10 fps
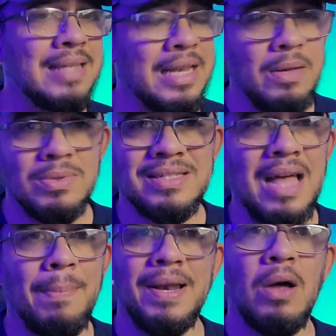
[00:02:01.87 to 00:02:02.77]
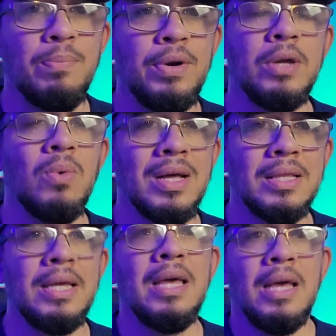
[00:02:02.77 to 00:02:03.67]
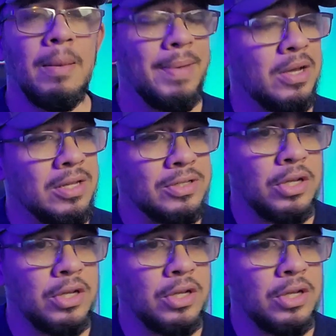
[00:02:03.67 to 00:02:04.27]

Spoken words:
and he was tapping out pretty quickly because